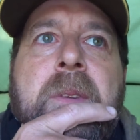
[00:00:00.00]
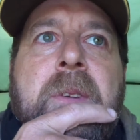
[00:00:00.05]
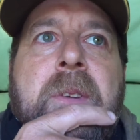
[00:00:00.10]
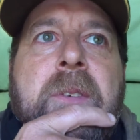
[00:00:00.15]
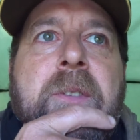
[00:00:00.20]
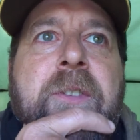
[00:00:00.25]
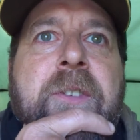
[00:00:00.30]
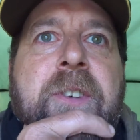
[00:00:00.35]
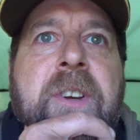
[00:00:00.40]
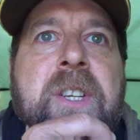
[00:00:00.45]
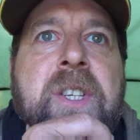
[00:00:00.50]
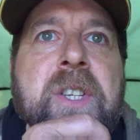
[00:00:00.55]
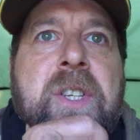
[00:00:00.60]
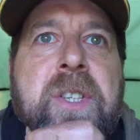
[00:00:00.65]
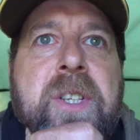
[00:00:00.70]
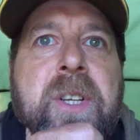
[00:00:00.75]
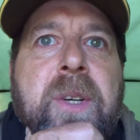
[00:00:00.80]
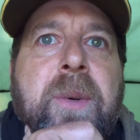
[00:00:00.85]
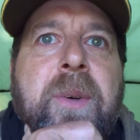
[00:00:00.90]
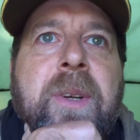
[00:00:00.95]
fish
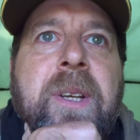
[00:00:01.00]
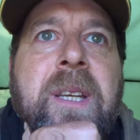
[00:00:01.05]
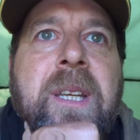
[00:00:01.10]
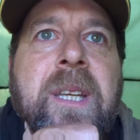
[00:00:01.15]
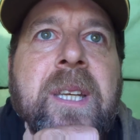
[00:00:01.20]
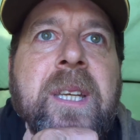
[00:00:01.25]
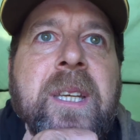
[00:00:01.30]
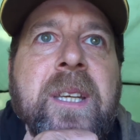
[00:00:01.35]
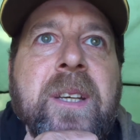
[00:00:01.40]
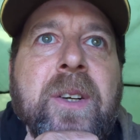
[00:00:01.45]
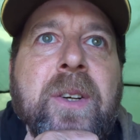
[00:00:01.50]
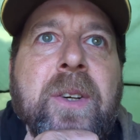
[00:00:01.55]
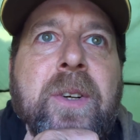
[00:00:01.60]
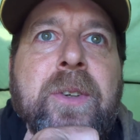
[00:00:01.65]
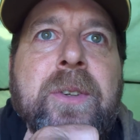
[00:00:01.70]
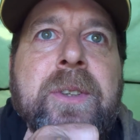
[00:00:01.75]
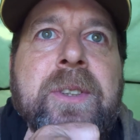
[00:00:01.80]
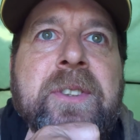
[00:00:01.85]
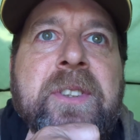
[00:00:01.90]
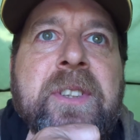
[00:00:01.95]
doing it
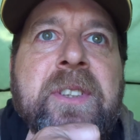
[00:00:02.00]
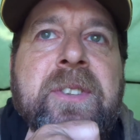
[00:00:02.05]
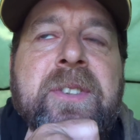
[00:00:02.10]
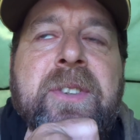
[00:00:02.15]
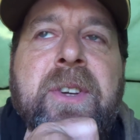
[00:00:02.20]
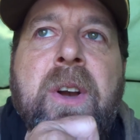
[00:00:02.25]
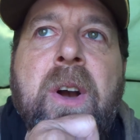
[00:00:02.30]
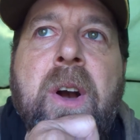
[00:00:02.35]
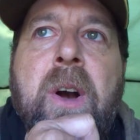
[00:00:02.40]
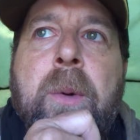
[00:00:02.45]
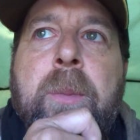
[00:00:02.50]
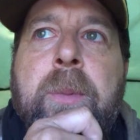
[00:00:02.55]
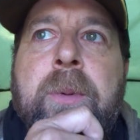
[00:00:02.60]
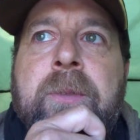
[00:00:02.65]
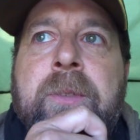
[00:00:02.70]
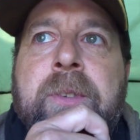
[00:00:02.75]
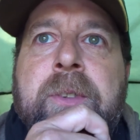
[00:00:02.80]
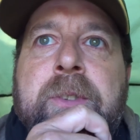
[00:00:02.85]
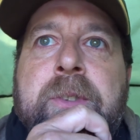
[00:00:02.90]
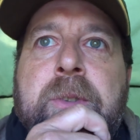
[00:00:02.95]
or it is carp,
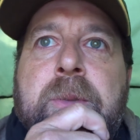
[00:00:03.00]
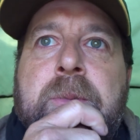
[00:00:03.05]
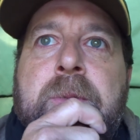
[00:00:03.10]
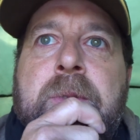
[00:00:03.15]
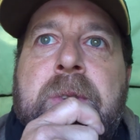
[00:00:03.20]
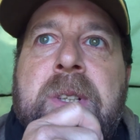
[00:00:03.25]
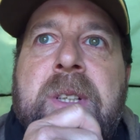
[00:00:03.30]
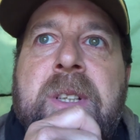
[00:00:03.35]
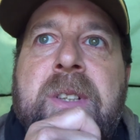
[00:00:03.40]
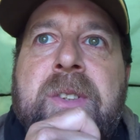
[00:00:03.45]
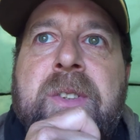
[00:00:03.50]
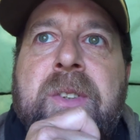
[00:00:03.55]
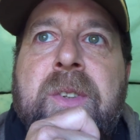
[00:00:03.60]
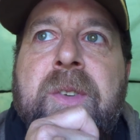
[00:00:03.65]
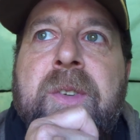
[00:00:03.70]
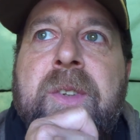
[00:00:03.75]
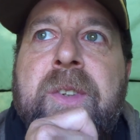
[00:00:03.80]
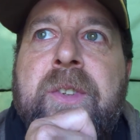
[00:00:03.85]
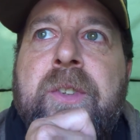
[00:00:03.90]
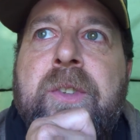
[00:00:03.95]
and for some
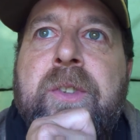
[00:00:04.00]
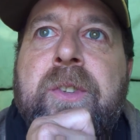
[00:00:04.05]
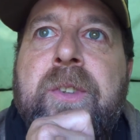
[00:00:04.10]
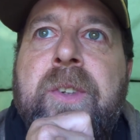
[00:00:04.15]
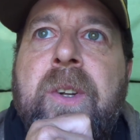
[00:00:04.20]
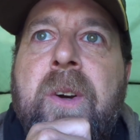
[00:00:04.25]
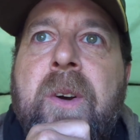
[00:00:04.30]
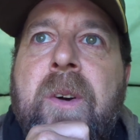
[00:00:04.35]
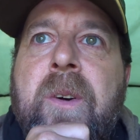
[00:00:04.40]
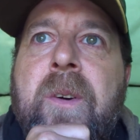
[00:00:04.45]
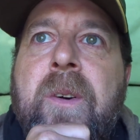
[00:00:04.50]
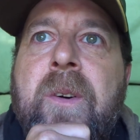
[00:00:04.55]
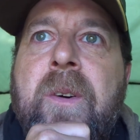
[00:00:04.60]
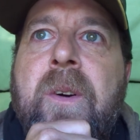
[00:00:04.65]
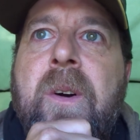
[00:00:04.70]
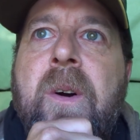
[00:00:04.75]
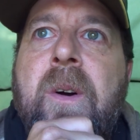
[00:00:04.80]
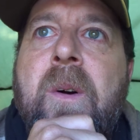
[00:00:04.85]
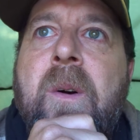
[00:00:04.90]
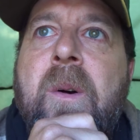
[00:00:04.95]
reason they're just not
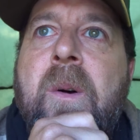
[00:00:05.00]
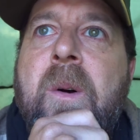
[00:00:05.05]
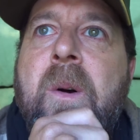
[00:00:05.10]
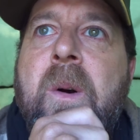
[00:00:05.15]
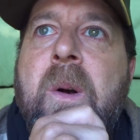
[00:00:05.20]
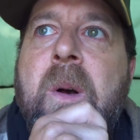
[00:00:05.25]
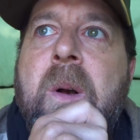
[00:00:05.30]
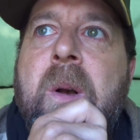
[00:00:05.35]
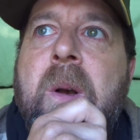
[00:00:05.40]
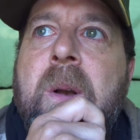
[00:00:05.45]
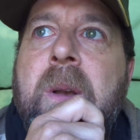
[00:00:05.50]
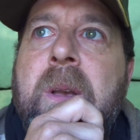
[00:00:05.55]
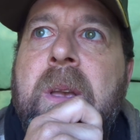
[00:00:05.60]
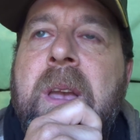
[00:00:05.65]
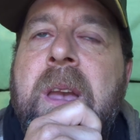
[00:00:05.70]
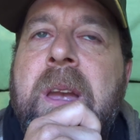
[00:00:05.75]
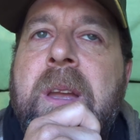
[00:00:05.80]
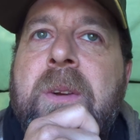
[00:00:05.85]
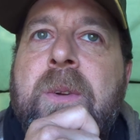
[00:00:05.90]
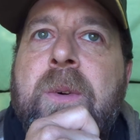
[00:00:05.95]

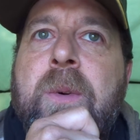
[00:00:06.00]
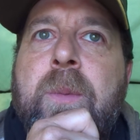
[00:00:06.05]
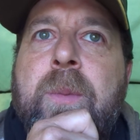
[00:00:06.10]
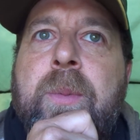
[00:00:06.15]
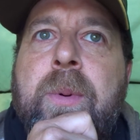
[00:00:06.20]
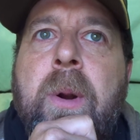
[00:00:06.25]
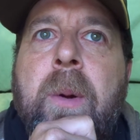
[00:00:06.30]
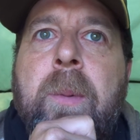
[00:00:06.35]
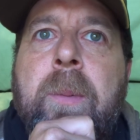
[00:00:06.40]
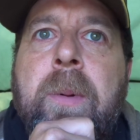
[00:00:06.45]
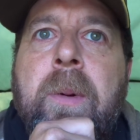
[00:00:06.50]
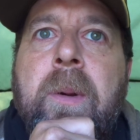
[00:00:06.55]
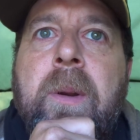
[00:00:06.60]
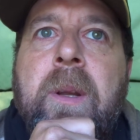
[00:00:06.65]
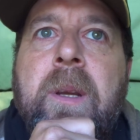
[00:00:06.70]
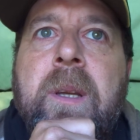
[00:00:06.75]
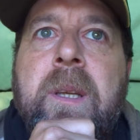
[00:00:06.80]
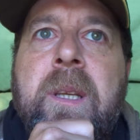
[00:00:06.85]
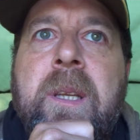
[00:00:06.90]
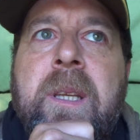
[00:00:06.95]
getting up
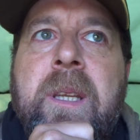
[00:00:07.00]
properly.